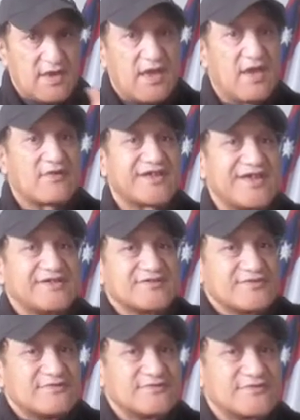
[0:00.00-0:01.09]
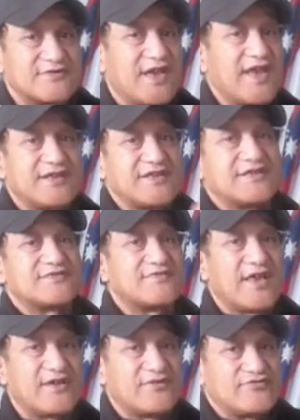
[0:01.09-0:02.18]
our King's laws and this
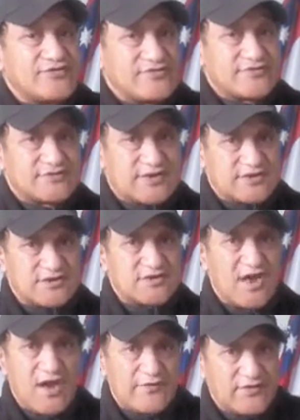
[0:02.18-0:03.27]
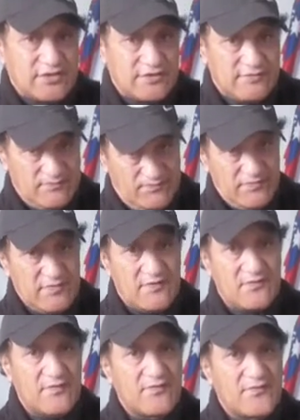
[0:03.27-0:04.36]
flag of jurisdiction over you,
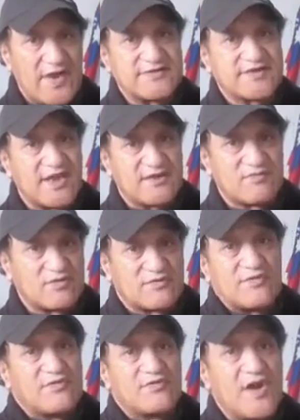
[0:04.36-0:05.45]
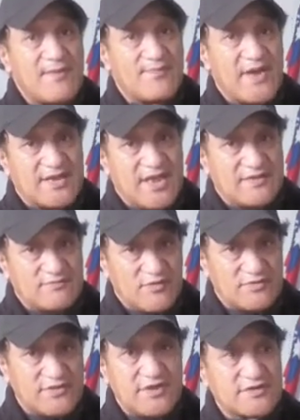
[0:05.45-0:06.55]
Vice Admiral or Humbug Admiral.
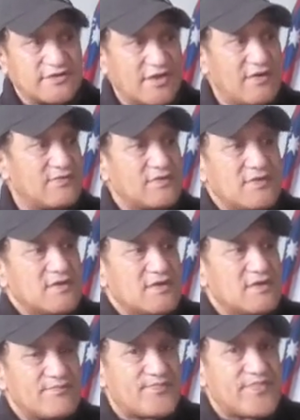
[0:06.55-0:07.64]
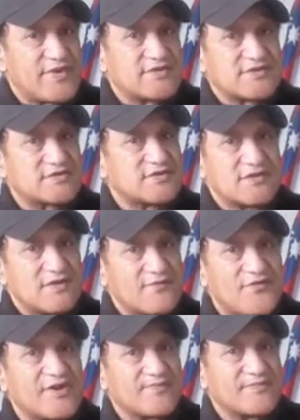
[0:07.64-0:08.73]
You got no Prince
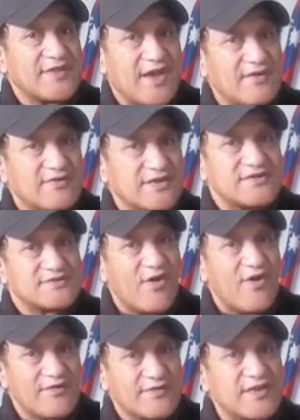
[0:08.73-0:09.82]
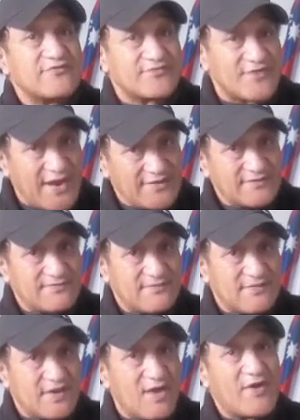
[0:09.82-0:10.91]
Philip now, he's gone, he's run
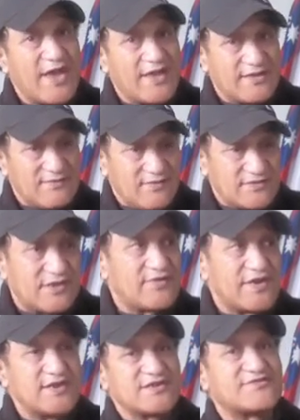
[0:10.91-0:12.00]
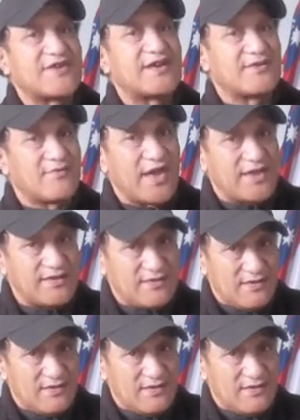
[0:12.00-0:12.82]
away. The Queen has run away